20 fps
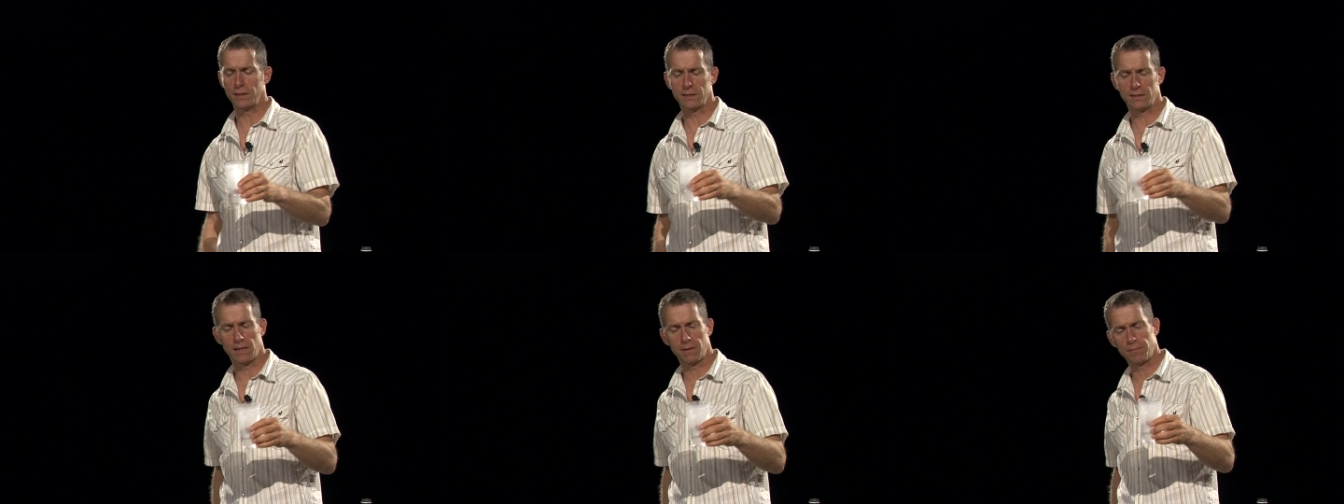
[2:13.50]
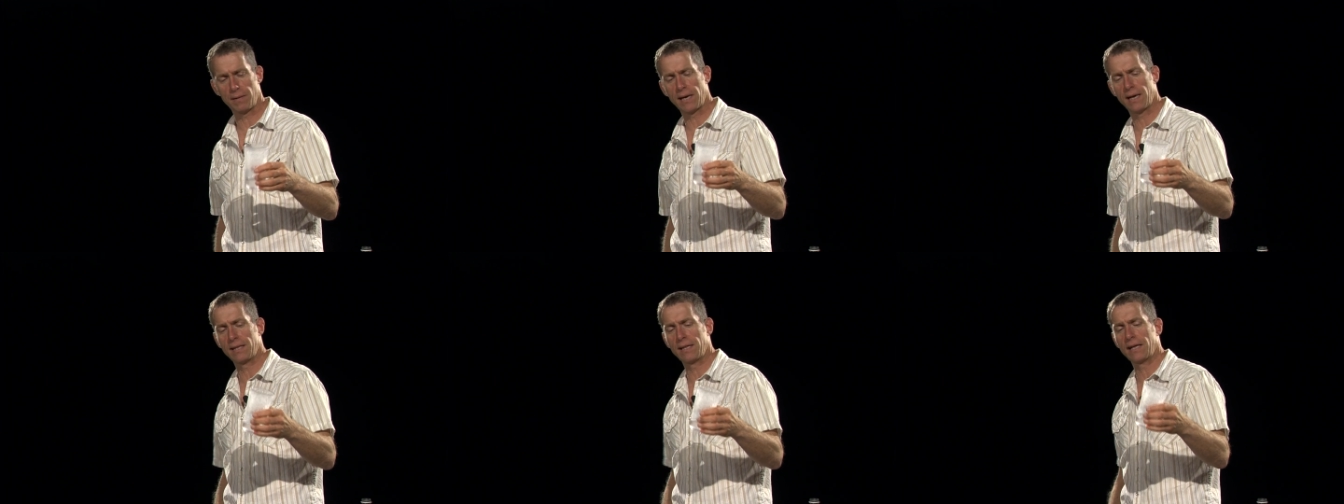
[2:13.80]
and said,
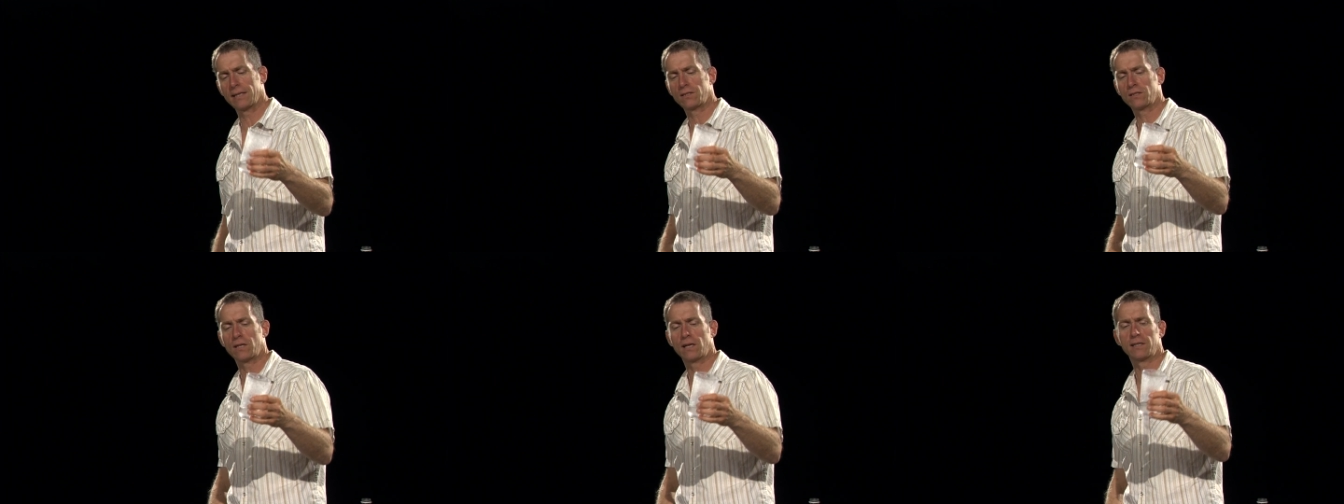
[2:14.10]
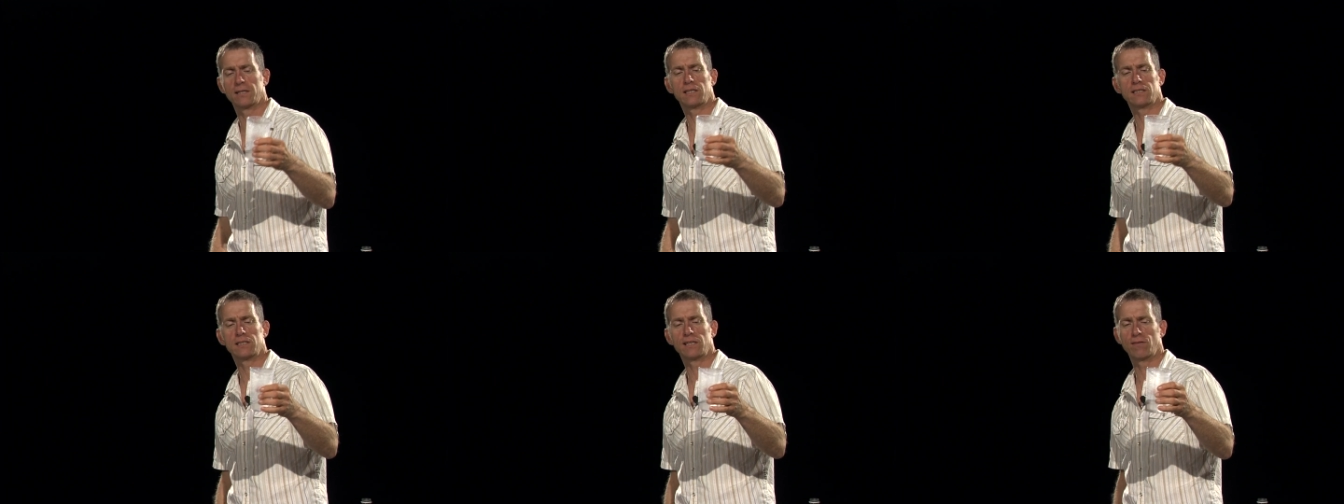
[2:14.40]
man, that
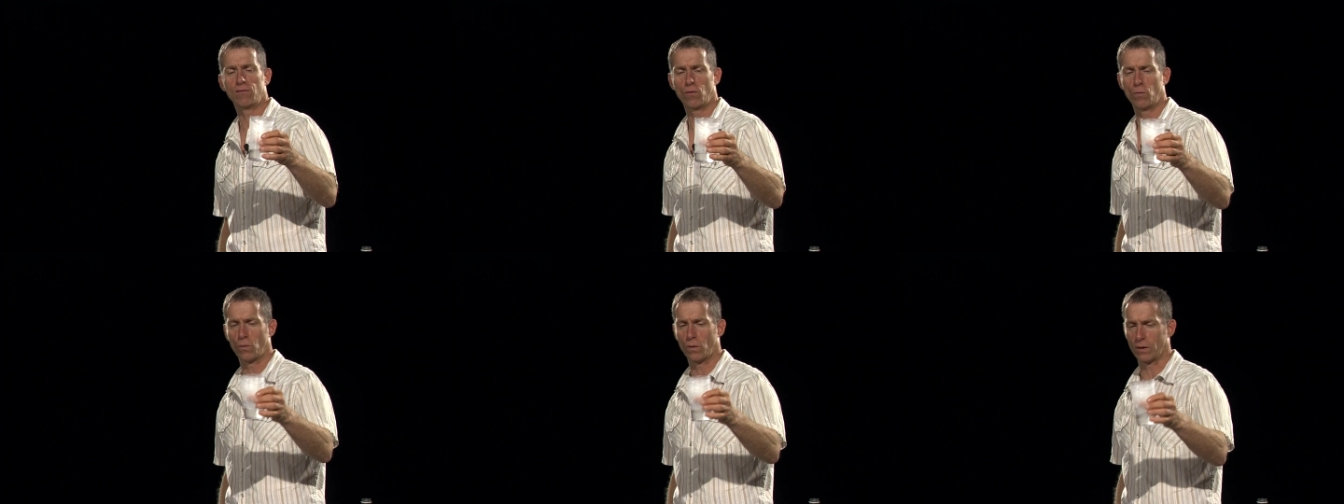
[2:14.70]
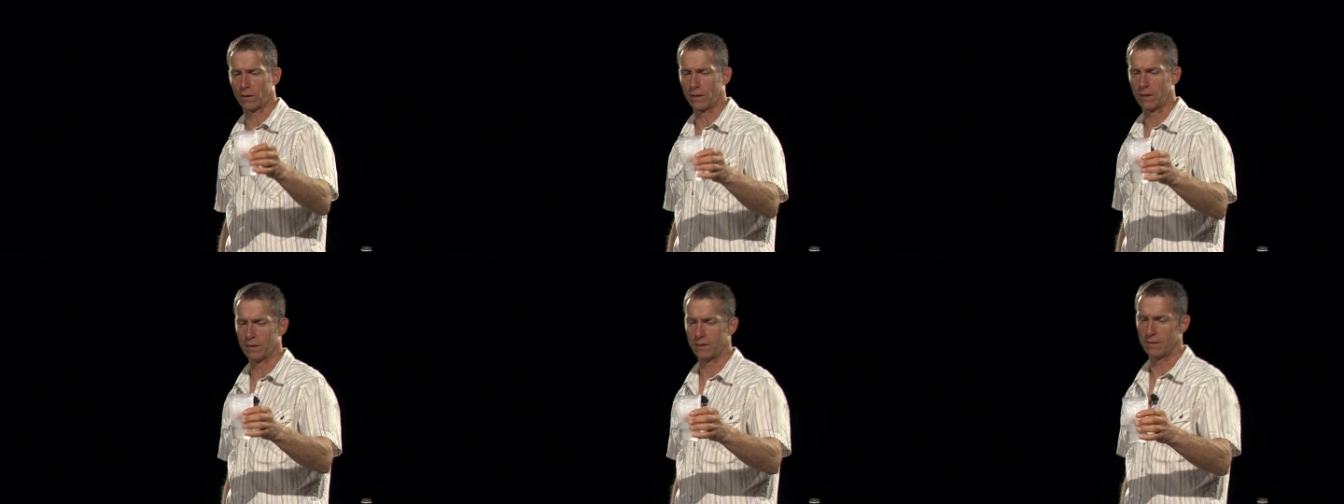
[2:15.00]
stunt doesn't even
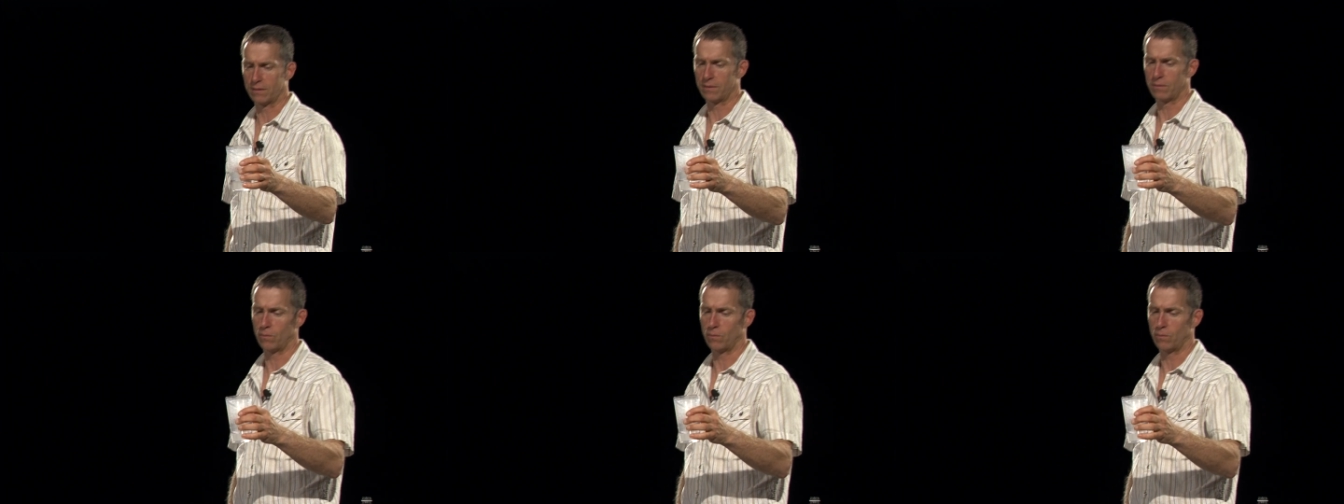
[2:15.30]
work. And